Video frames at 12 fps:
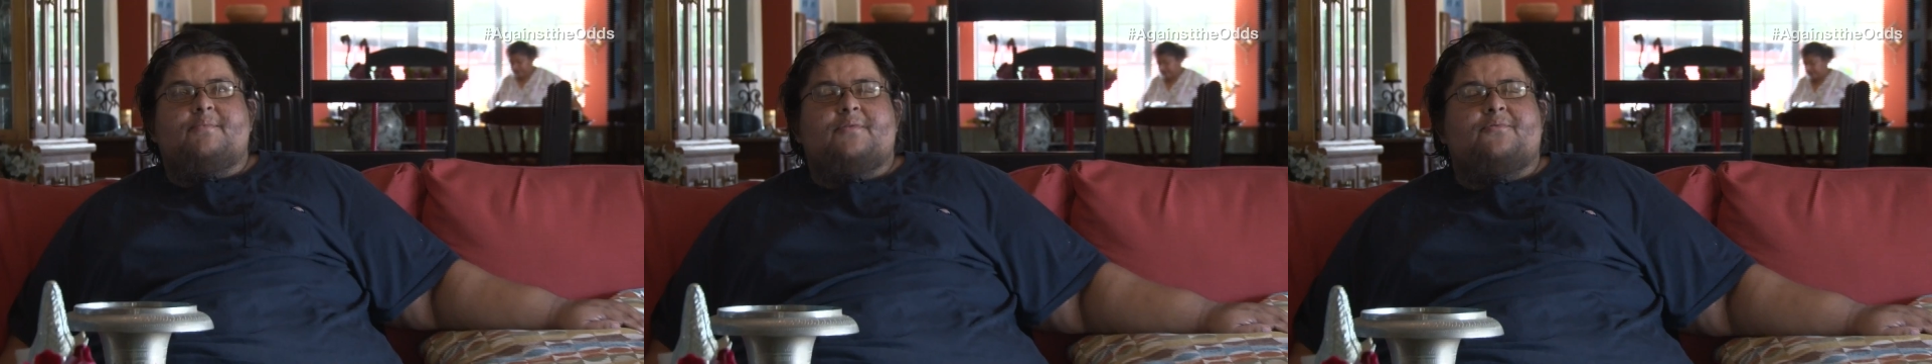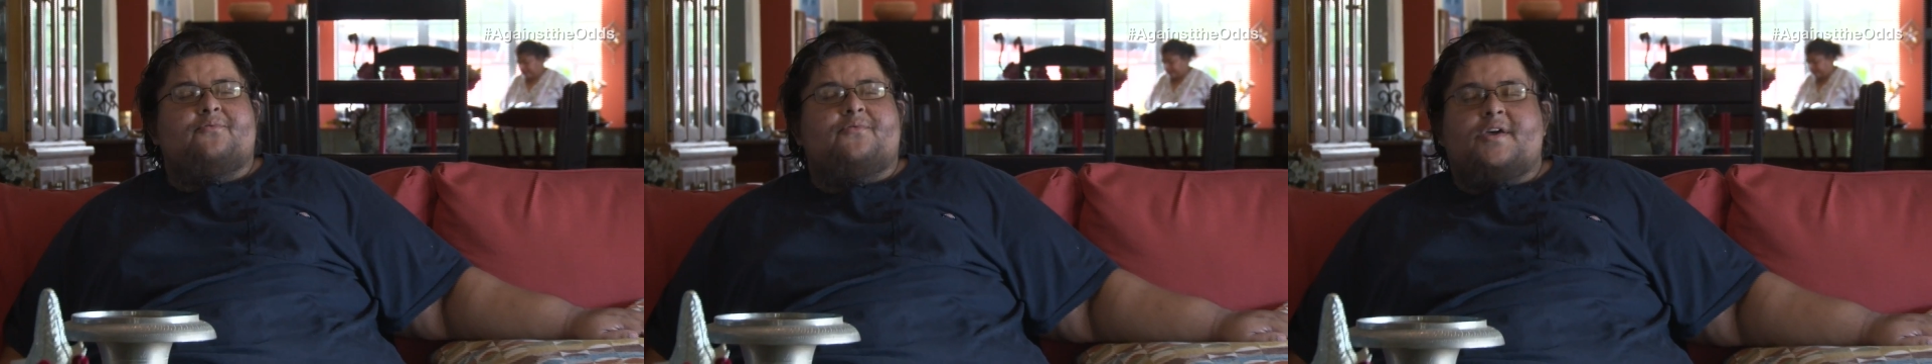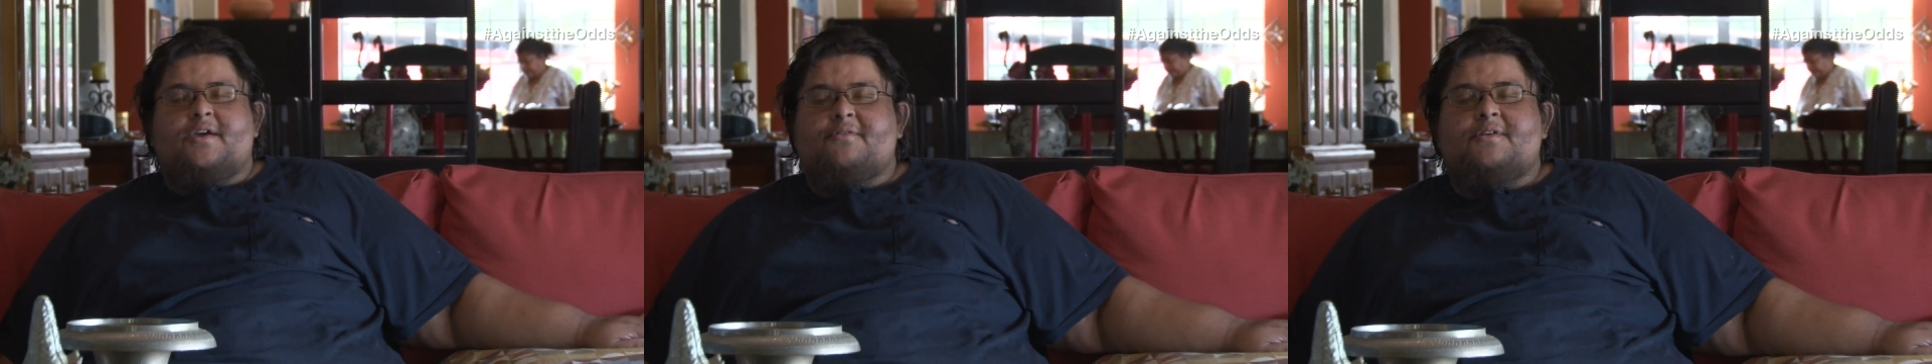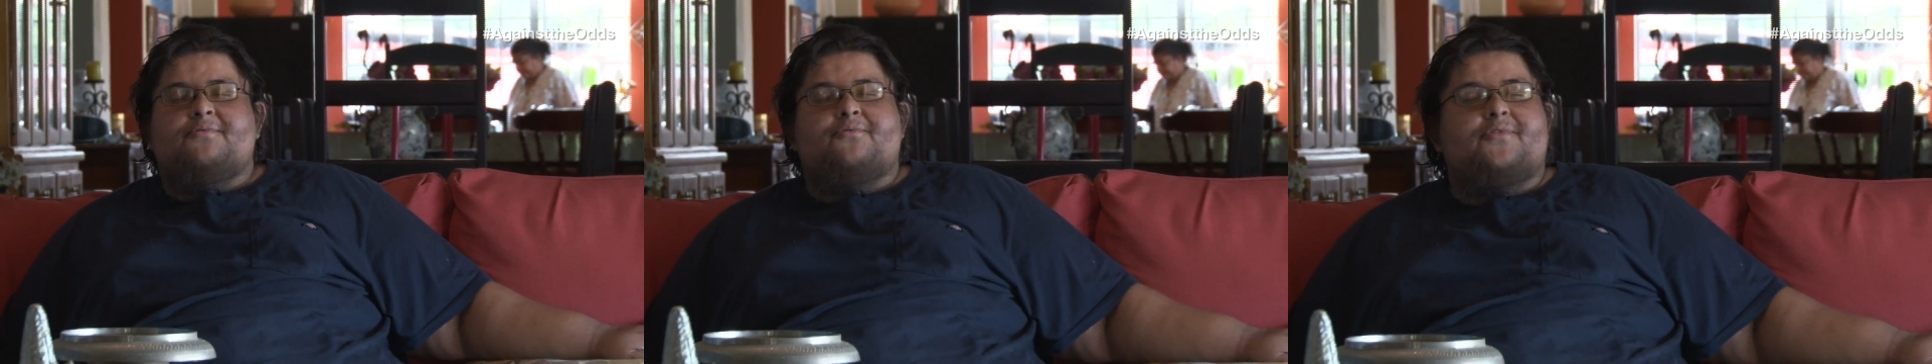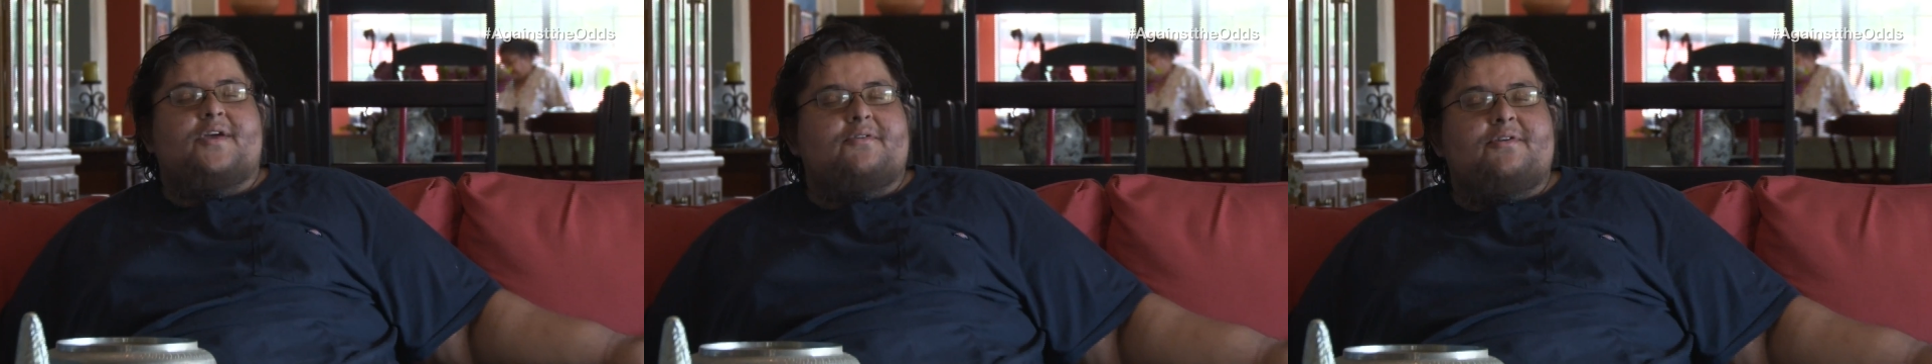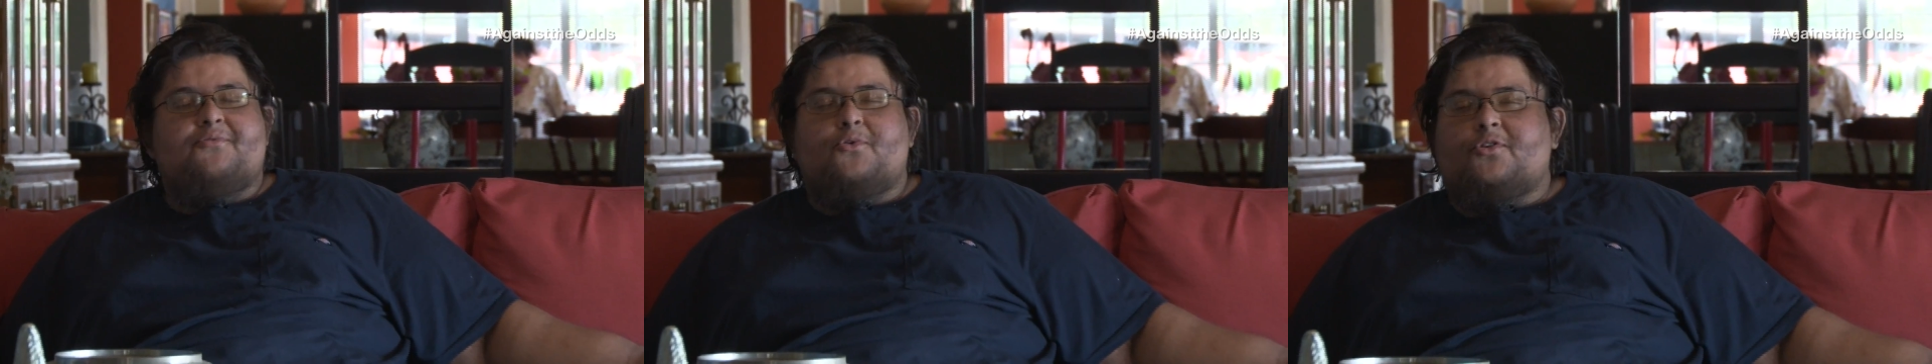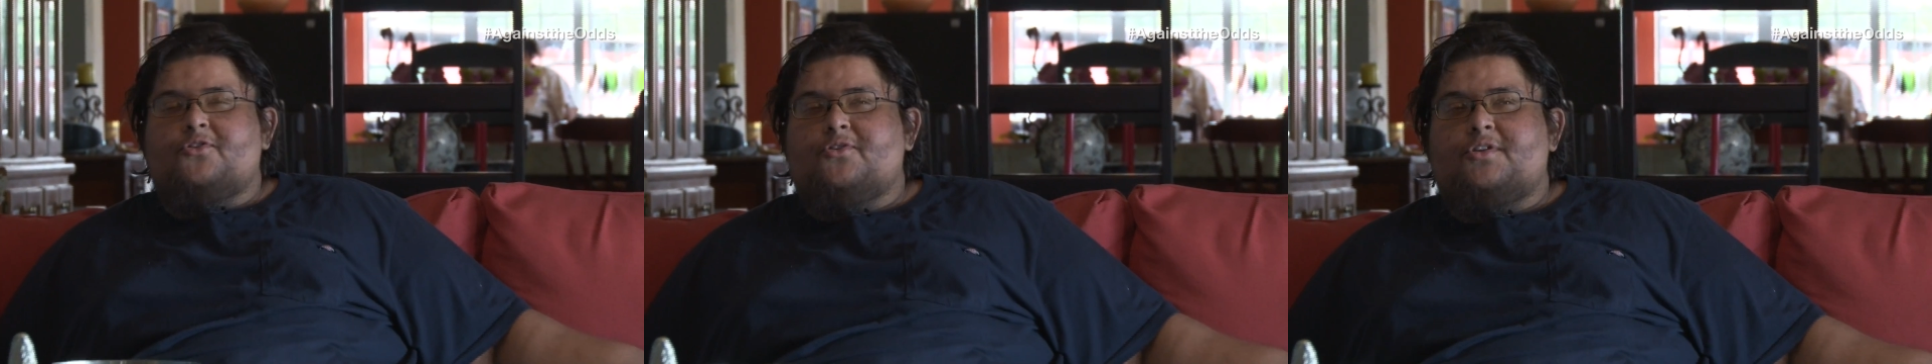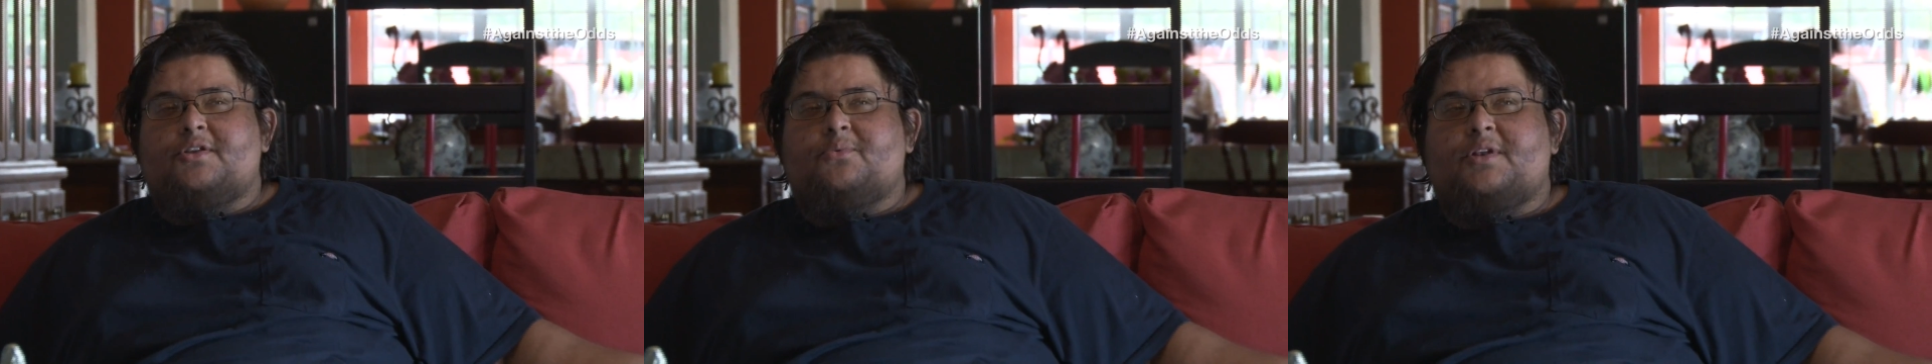been very, very
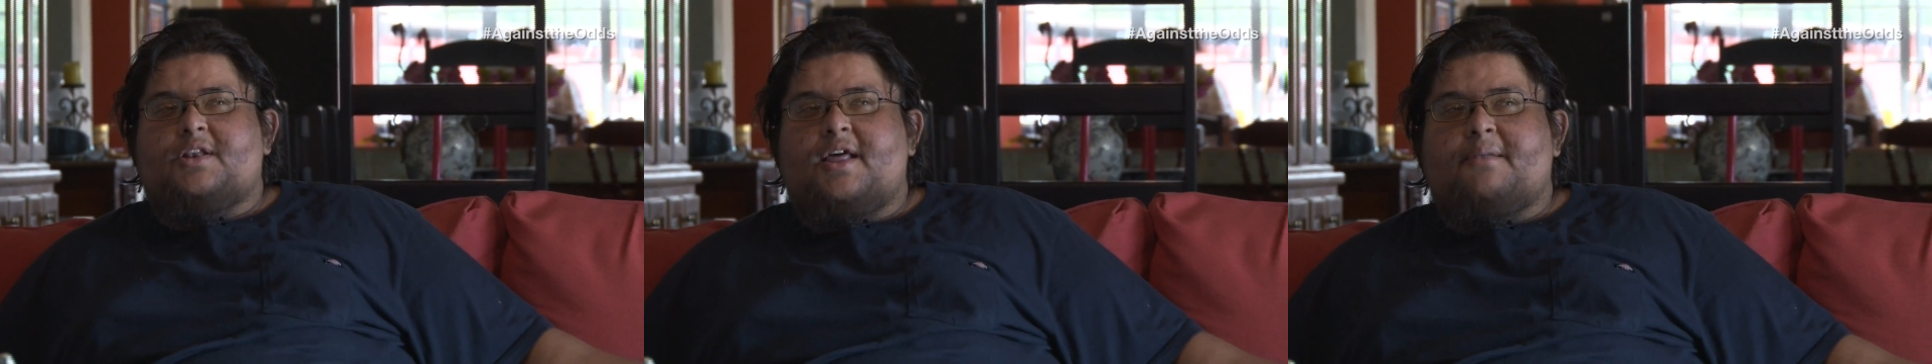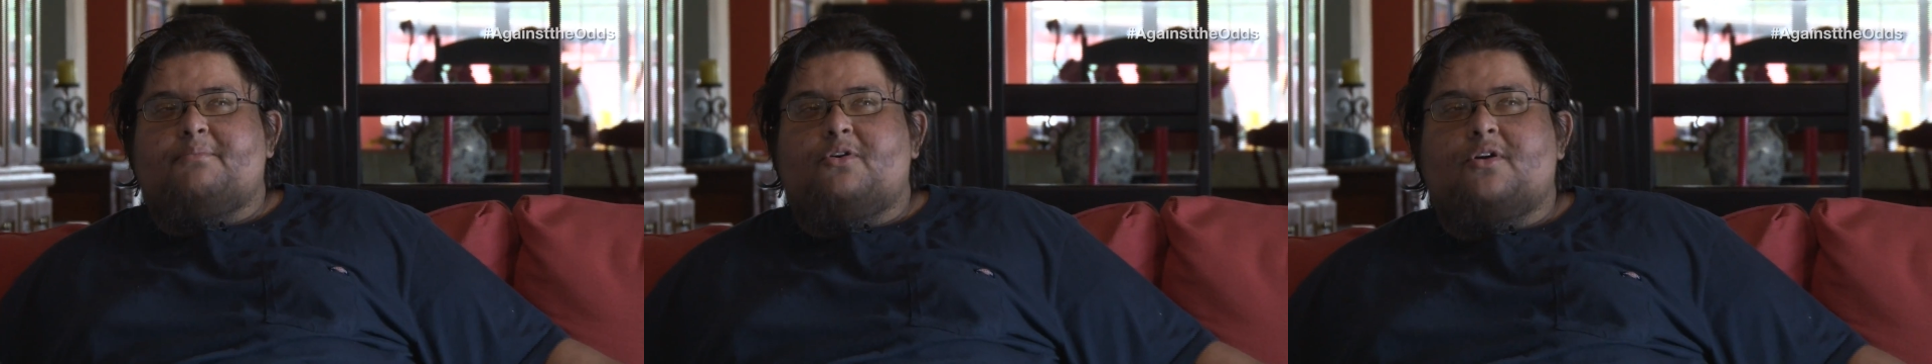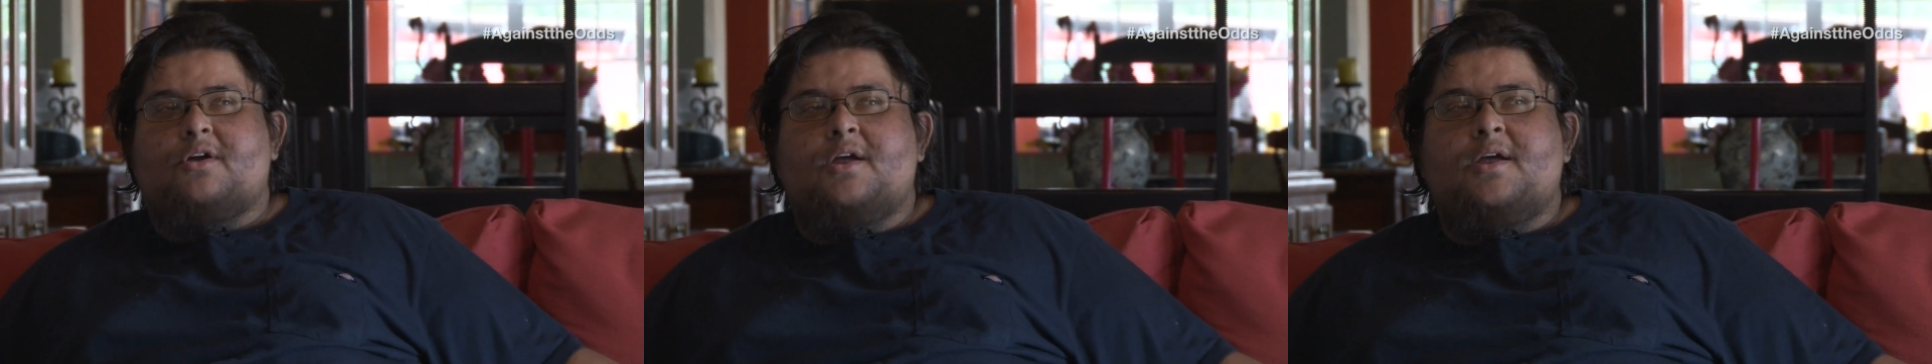fortunate with that book,